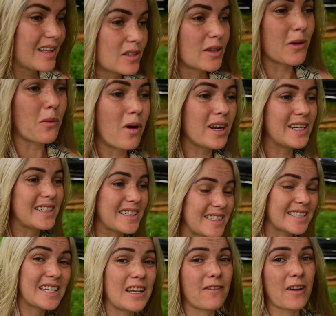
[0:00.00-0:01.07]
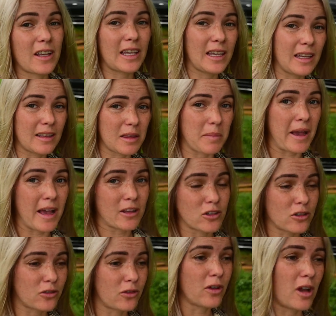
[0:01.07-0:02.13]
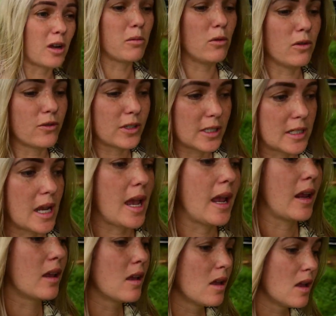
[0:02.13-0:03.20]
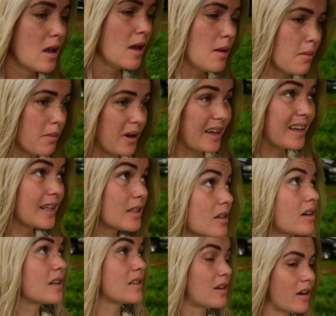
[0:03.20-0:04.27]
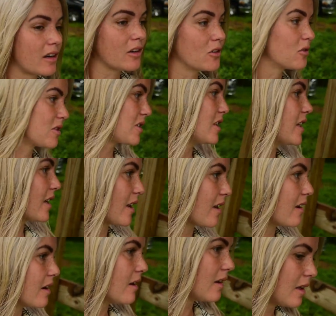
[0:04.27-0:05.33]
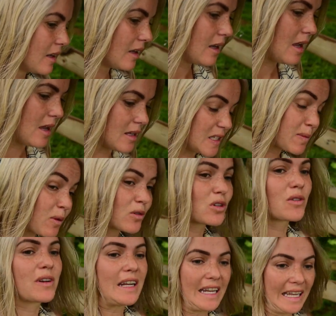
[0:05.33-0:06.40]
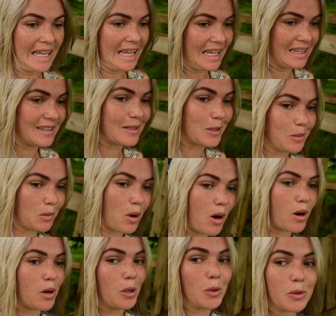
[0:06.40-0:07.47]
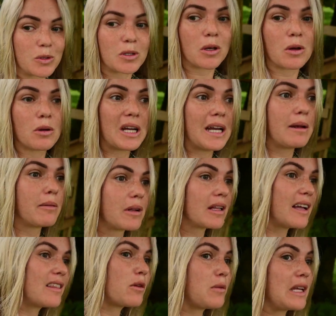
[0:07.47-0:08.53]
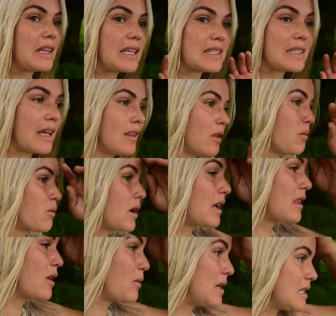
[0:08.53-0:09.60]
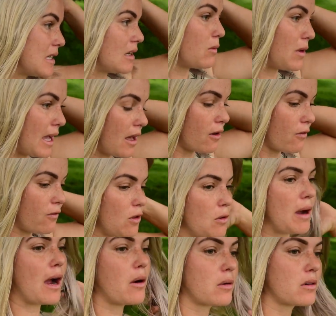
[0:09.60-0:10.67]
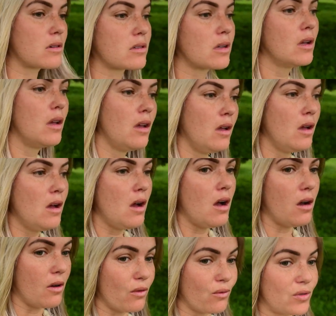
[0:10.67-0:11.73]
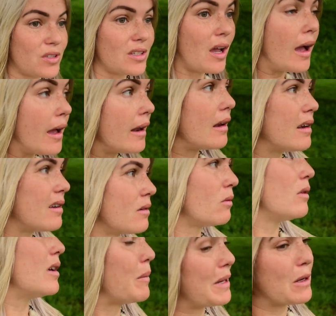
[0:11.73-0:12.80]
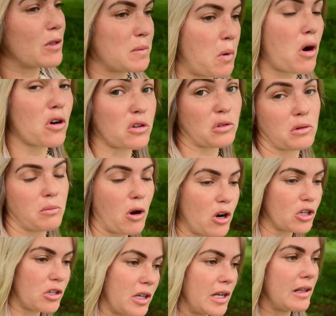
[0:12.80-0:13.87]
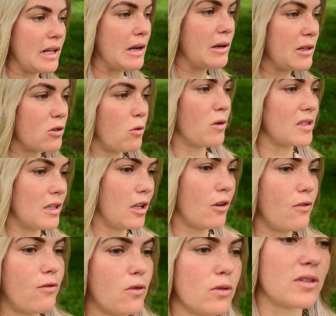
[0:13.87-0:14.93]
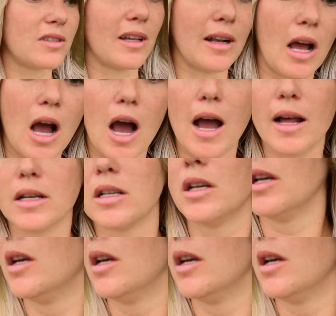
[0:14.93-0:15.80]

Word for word: So I wanted to see if I could get the pasture flock moved today, but it's already starting to drizzle again. And it's supposed to rain again tomorrow, so I'm glad that we at least had the break that we did. We had a few hours of sun. Well, I mean, it was partial, partially cloudy, so it wasn't like full sun hot,